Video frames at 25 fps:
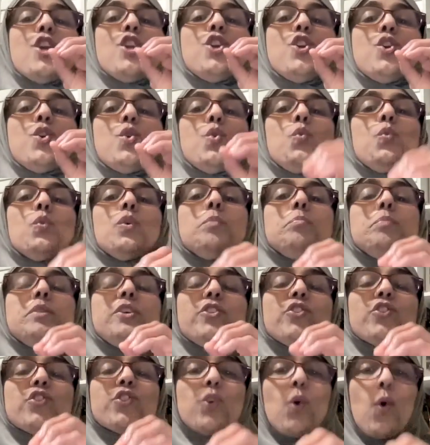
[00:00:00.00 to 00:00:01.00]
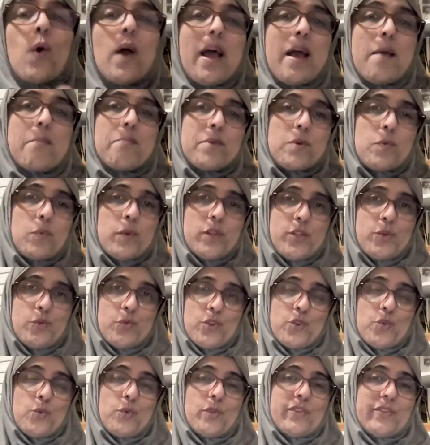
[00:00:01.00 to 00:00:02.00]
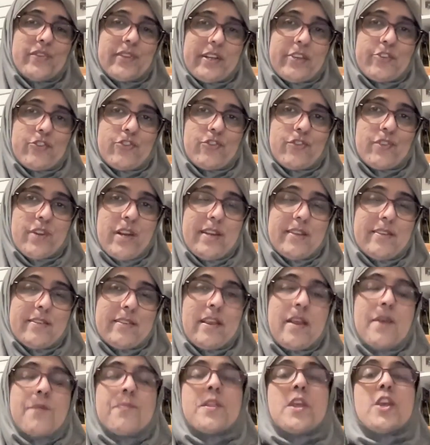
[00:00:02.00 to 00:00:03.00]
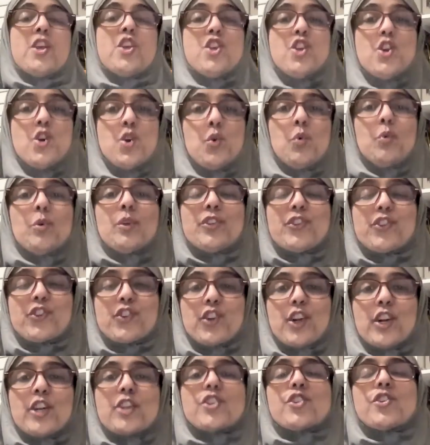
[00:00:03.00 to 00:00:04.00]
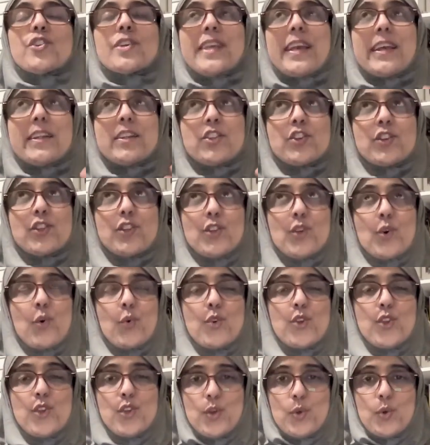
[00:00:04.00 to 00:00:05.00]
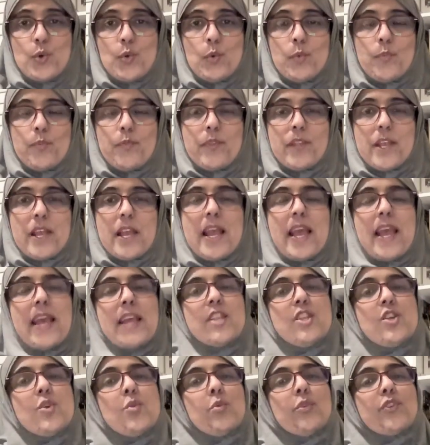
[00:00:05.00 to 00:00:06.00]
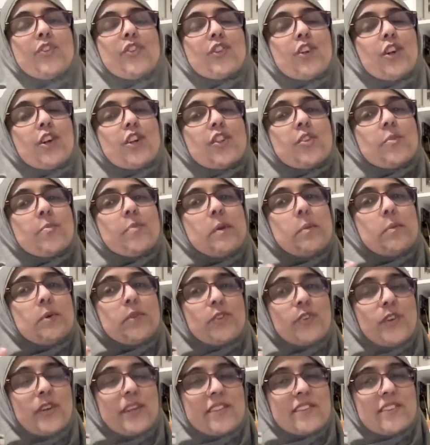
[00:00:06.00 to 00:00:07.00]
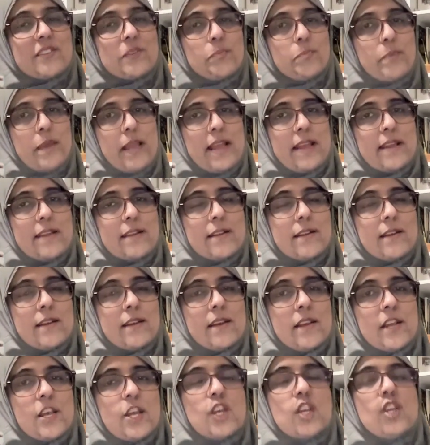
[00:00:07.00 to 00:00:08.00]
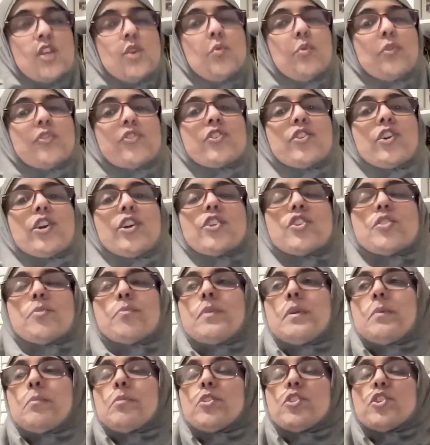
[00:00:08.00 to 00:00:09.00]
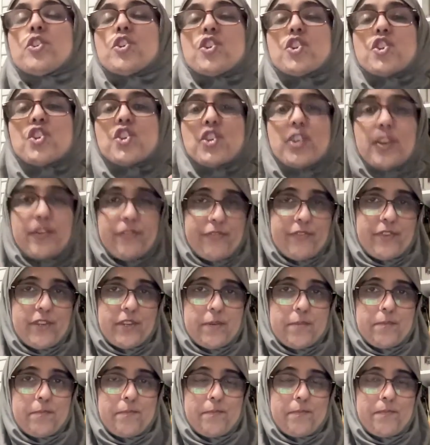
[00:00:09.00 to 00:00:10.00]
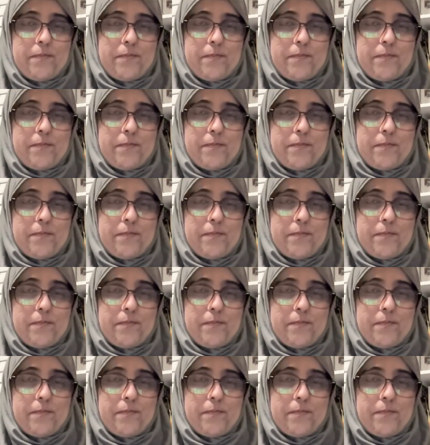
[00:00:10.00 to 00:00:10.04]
you will be so happy when you do this exercise. You will start to get to know you and you will start to be able to expand. You will start to be able to shift.